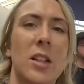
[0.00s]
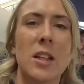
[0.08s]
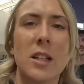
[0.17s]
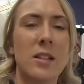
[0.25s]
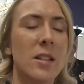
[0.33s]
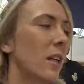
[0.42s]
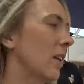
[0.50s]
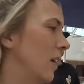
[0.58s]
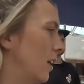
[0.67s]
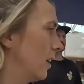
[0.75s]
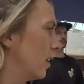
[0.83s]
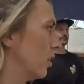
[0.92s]
it. You need a ticket,
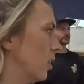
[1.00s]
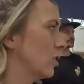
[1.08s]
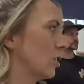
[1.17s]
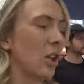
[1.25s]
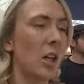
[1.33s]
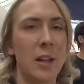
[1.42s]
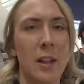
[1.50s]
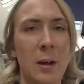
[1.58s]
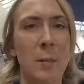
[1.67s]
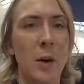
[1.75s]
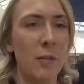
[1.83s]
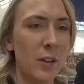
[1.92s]
you can't just go in
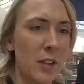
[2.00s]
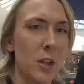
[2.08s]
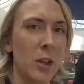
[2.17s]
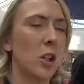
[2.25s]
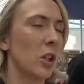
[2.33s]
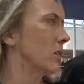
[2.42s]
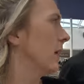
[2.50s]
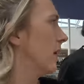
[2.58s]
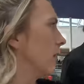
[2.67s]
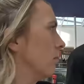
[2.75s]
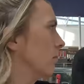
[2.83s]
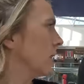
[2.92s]
there, but I think you can look
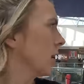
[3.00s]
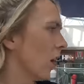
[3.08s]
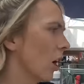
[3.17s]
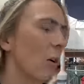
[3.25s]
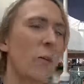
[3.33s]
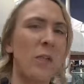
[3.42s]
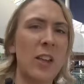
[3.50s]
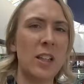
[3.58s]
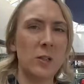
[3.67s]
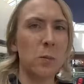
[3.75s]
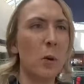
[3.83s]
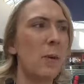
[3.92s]
down. I think
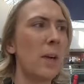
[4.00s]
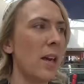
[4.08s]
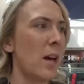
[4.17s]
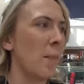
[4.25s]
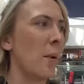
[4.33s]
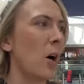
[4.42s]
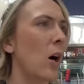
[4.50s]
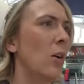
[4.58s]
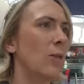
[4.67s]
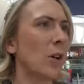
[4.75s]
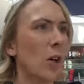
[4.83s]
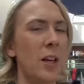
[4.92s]
it's probably um, part
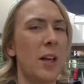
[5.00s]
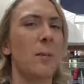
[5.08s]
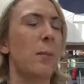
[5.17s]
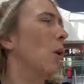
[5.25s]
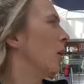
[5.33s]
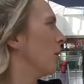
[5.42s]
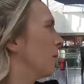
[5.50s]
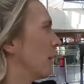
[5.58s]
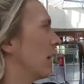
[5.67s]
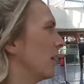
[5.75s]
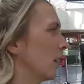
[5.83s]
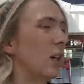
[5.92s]
of going at the
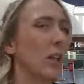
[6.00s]
bottom and